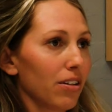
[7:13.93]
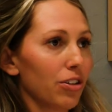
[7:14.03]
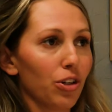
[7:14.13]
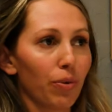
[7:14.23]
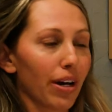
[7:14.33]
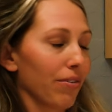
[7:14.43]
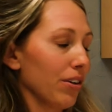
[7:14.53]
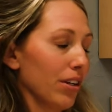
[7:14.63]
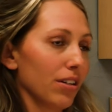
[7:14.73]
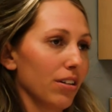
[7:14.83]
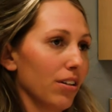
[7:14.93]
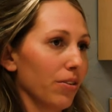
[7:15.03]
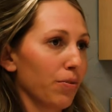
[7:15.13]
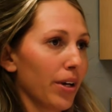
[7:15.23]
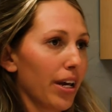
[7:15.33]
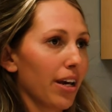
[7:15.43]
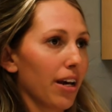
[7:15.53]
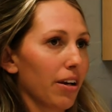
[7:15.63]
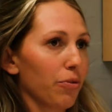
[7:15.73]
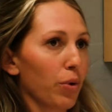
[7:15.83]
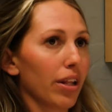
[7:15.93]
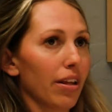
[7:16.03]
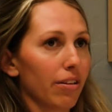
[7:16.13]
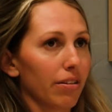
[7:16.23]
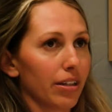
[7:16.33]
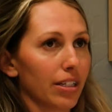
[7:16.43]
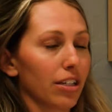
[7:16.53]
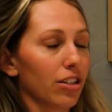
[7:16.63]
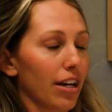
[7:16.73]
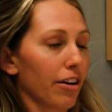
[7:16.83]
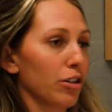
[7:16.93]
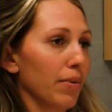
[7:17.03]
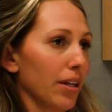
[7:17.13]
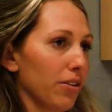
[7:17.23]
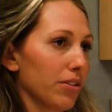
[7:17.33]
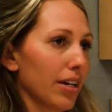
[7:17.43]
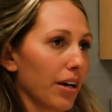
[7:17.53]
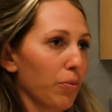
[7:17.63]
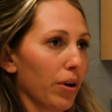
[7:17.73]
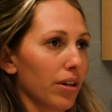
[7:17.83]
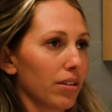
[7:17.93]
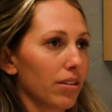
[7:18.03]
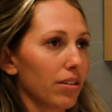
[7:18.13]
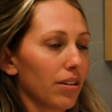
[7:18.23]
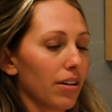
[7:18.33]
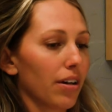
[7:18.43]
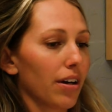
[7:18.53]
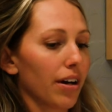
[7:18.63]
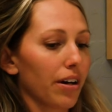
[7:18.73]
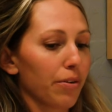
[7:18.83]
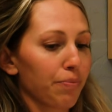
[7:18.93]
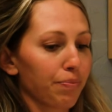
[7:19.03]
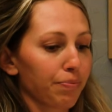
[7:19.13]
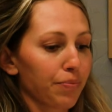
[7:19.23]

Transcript: do whatever you need to do. And one of the other things that stood out to me that you said was, um,